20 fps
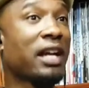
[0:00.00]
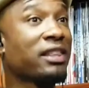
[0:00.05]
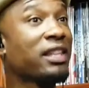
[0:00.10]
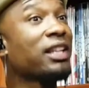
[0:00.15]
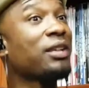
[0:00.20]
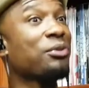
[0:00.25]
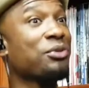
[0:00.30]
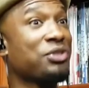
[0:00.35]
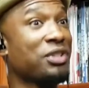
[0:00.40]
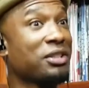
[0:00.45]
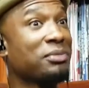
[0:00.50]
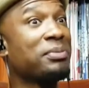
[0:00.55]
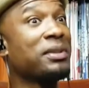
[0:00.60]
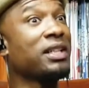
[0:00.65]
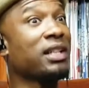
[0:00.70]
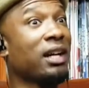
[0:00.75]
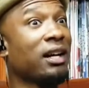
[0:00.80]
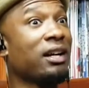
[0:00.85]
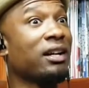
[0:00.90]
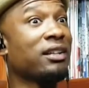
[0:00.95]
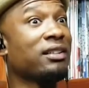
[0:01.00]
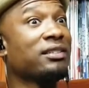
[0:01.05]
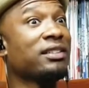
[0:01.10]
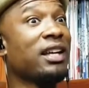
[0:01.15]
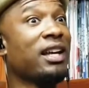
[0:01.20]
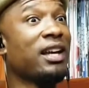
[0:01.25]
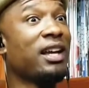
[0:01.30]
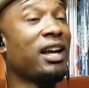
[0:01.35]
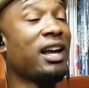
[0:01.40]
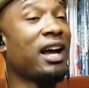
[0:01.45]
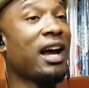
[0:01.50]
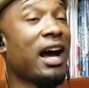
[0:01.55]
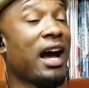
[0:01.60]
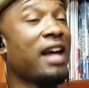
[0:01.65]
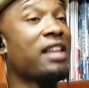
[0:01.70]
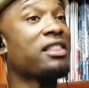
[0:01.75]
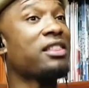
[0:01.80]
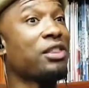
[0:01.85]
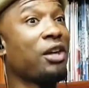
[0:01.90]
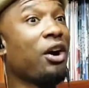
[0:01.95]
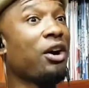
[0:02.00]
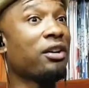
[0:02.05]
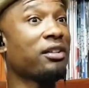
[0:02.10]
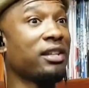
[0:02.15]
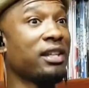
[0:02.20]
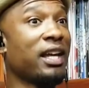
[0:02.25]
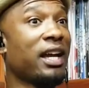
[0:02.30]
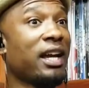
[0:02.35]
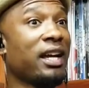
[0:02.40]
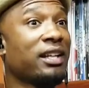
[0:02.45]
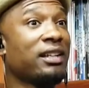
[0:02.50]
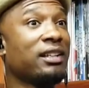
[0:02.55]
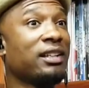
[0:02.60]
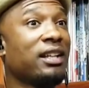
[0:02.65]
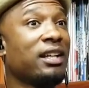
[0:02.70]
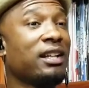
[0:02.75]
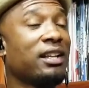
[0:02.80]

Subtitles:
I think it was just because I thought that